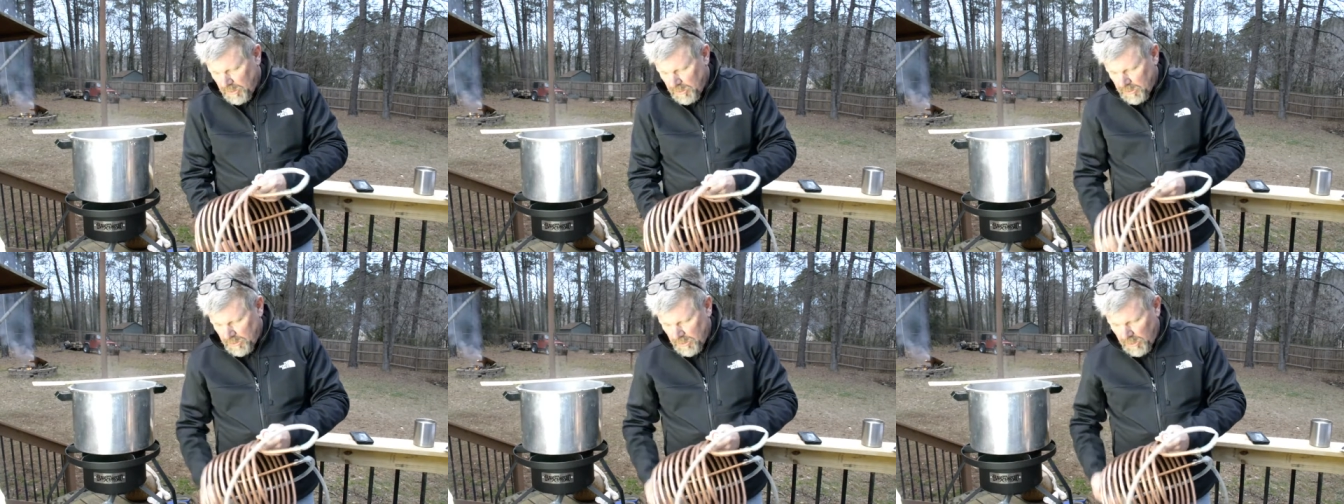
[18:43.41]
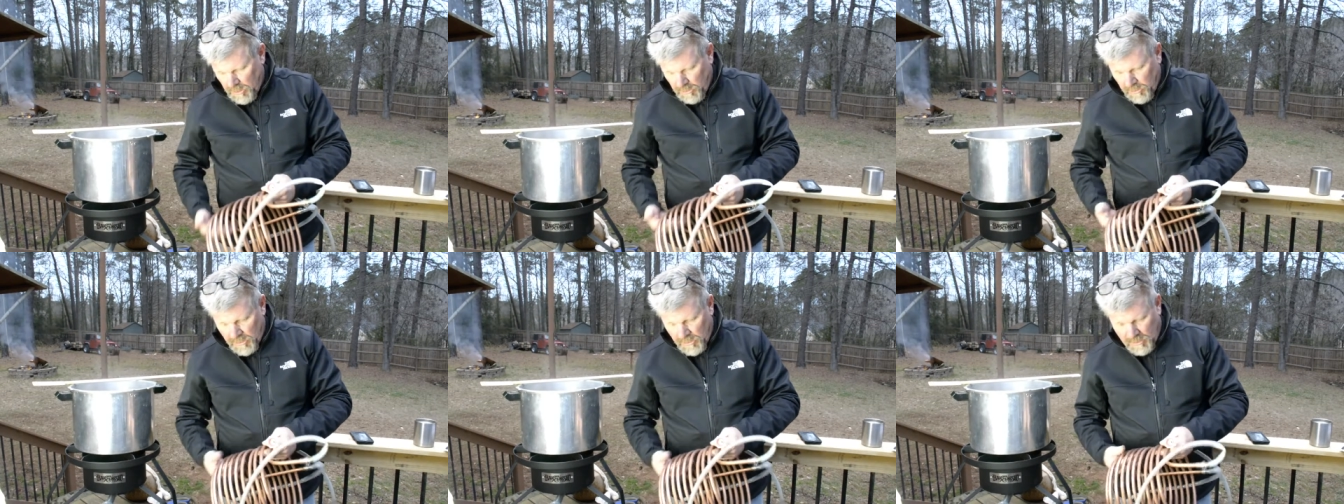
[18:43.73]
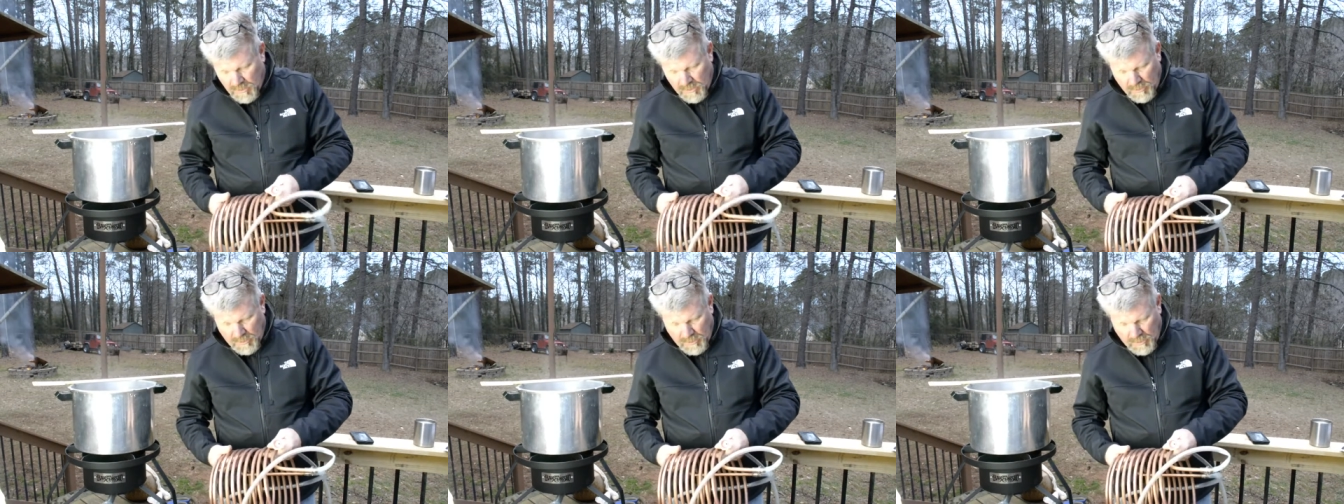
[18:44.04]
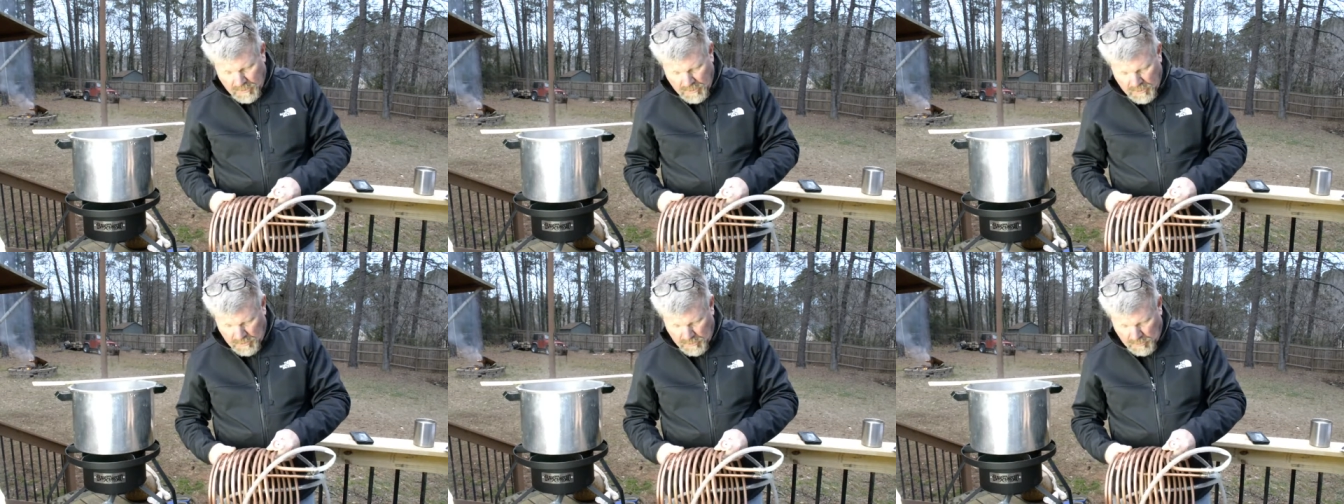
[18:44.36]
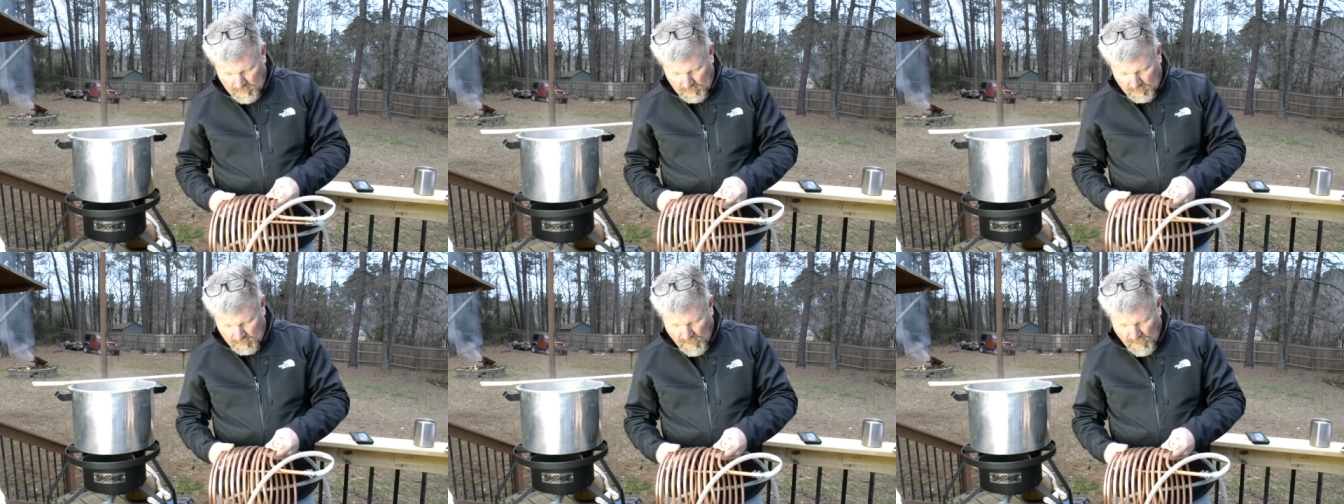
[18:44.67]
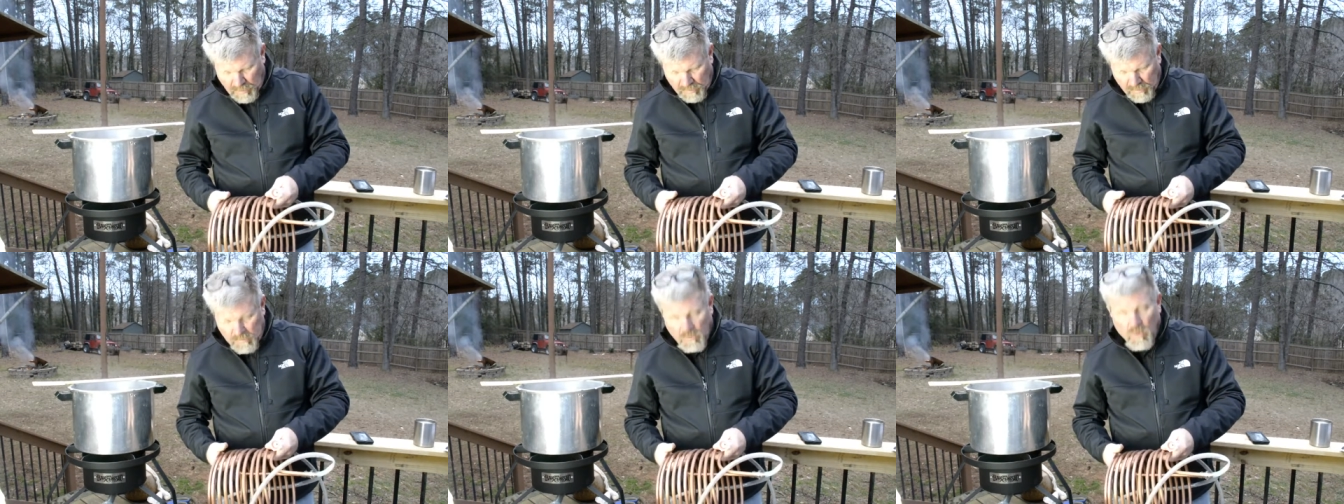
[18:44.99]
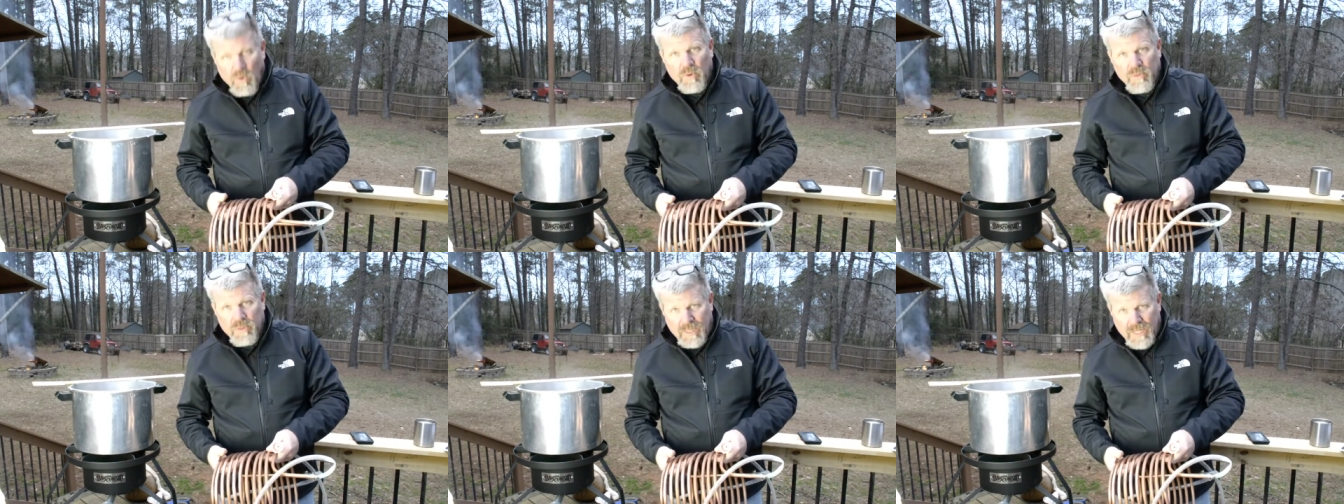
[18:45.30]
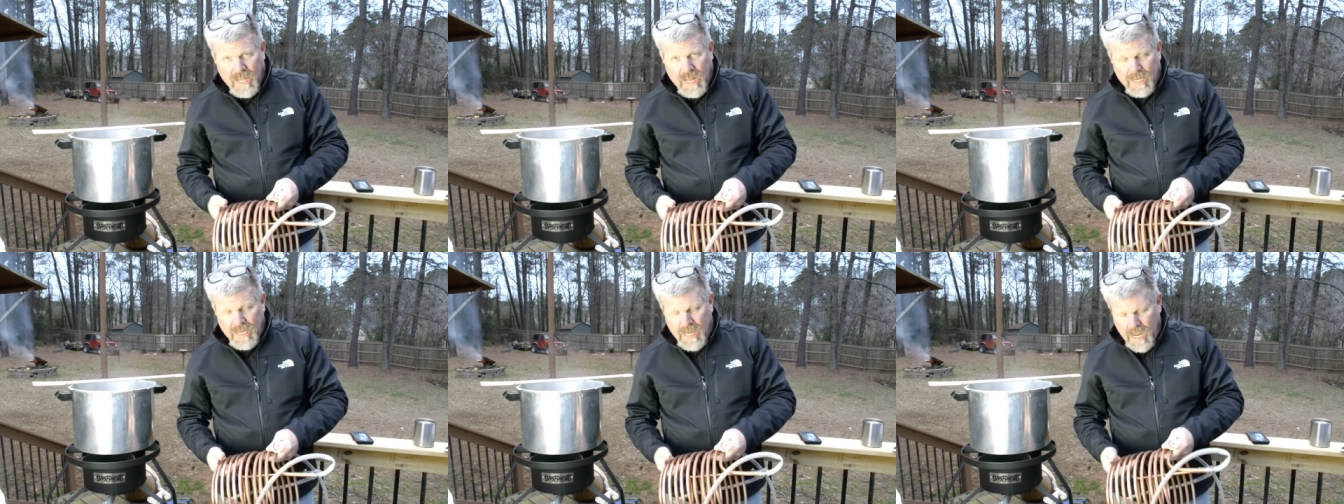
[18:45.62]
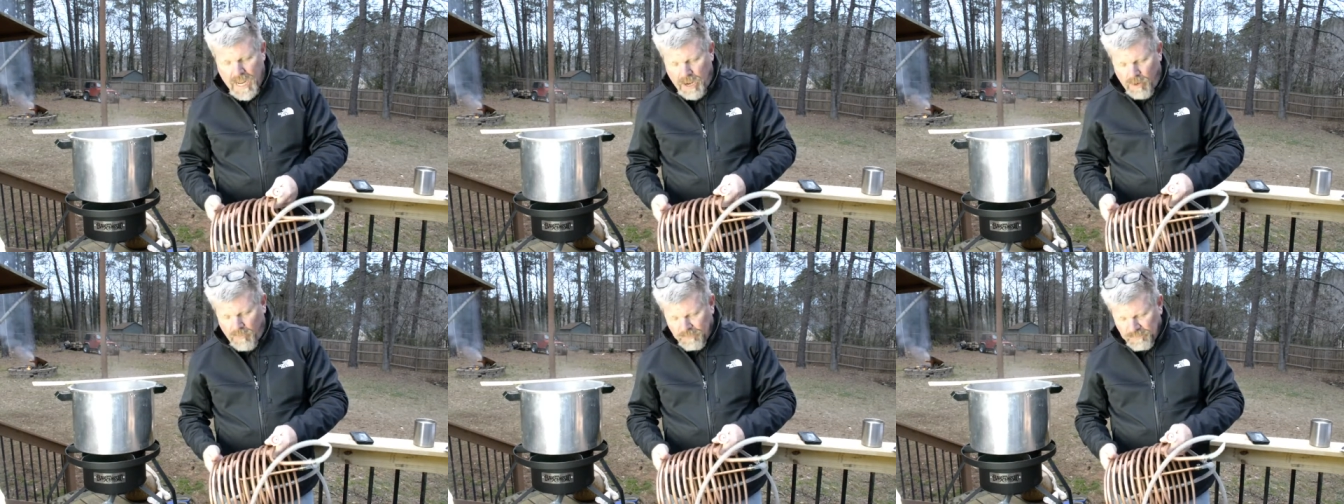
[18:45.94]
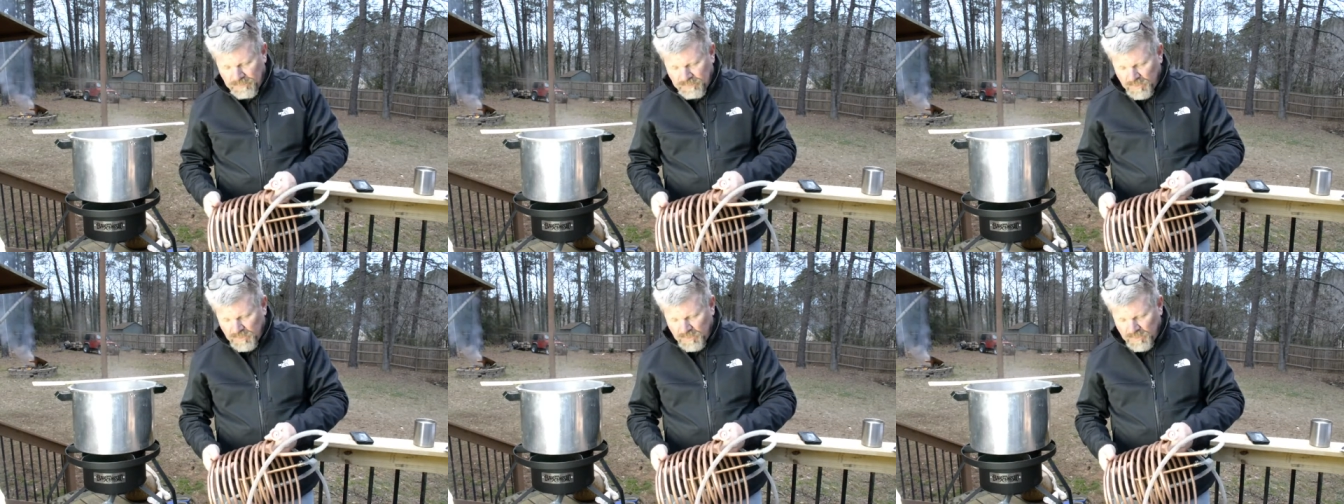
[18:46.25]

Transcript: So it's, it's probably more than that now.